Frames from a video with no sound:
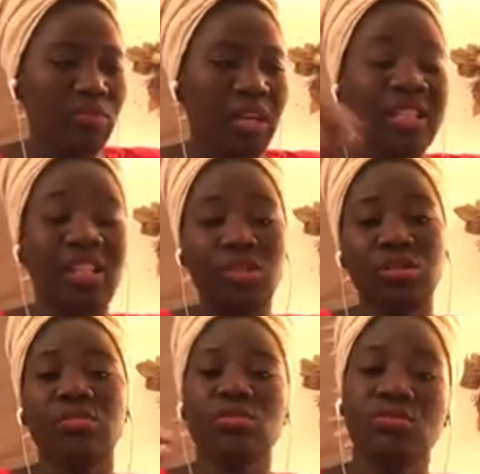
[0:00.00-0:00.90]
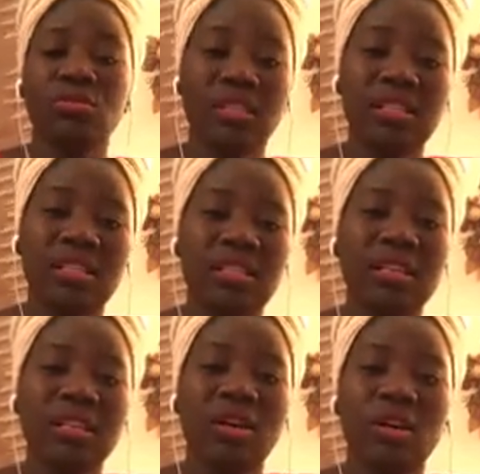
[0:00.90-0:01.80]
additional stress
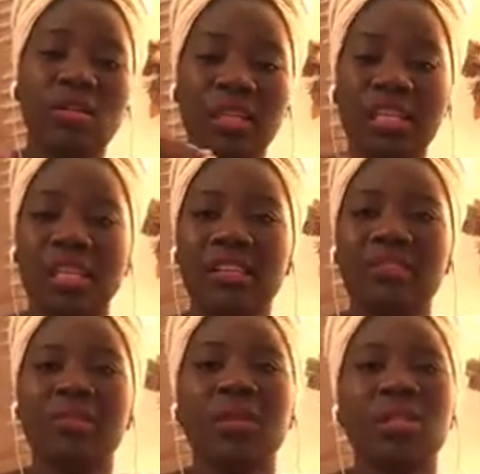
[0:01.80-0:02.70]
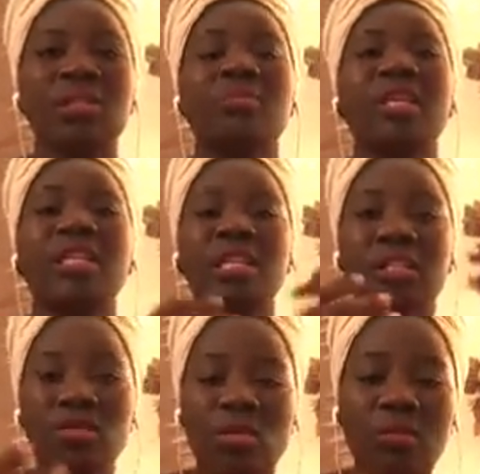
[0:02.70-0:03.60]
on each and every person. But there are
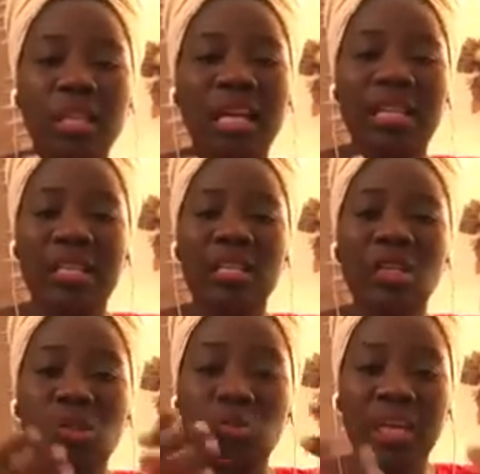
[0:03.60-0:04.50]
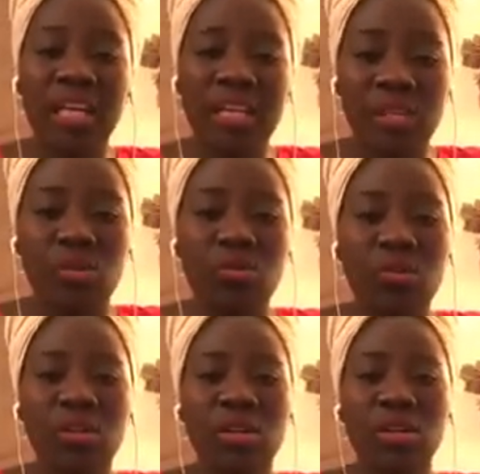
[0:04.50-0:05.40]
so many other things we can do
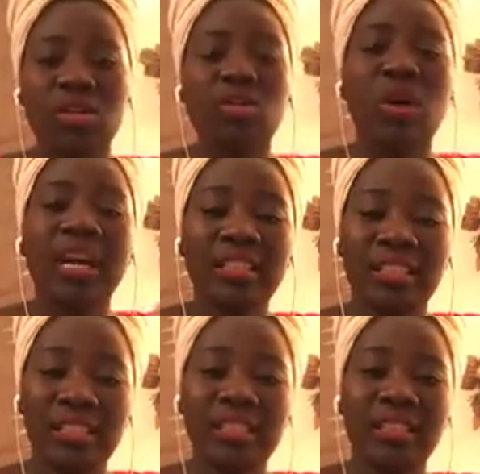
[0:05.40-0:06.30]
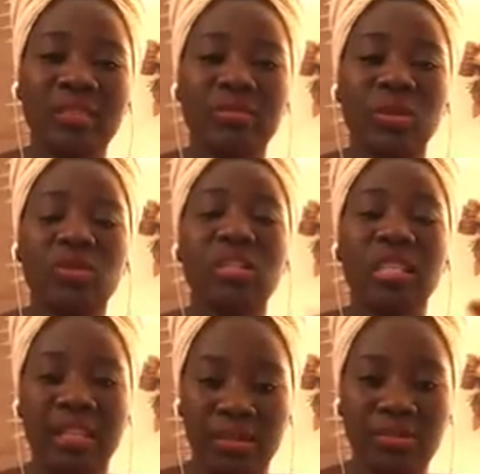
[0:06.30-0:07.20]
to actually,
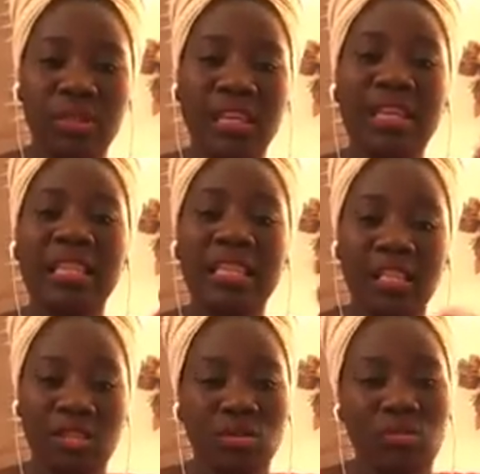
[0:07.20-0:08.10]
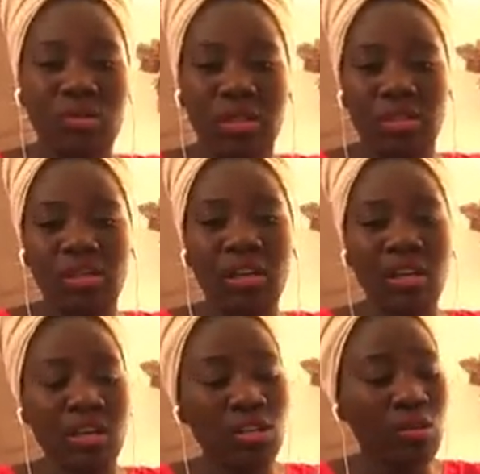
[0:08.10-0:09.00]
stay healthy in this situation.
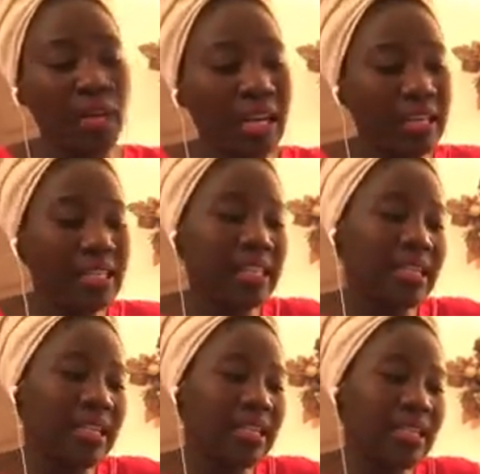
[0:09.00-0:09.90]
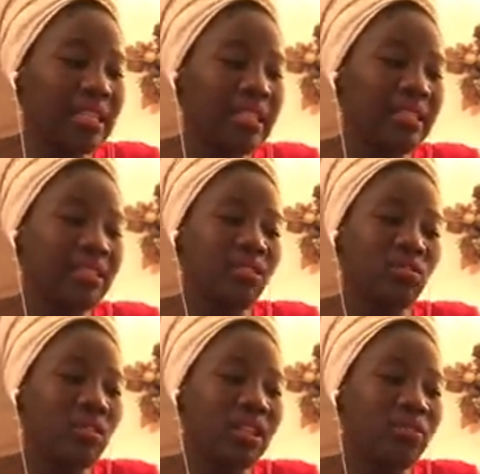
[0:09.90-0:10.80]
So exercises, you
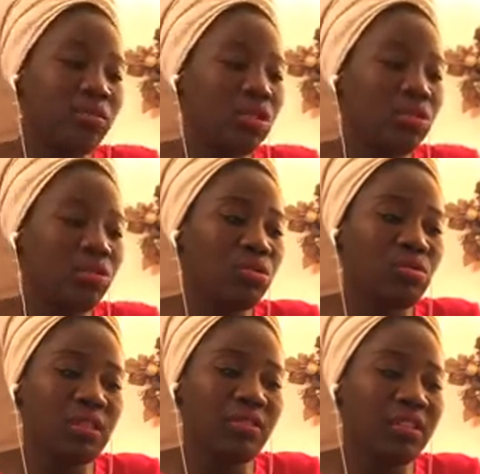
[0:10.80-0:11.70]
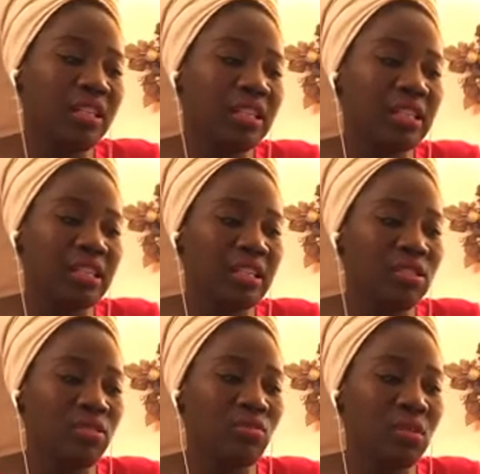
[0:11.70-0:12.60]
can, choose whichever
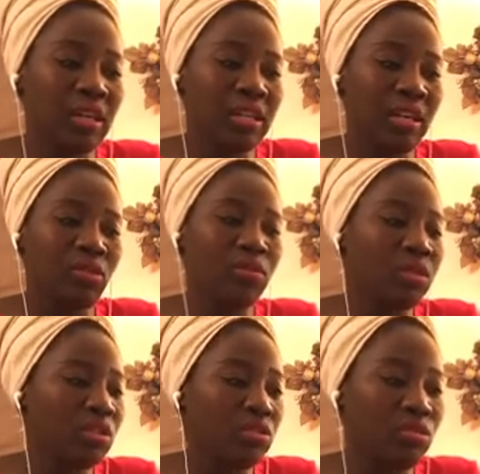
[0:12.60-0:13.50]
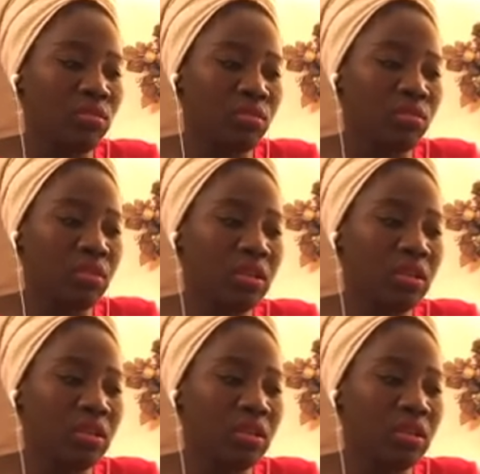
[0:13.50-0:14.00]
exercise you want according to your,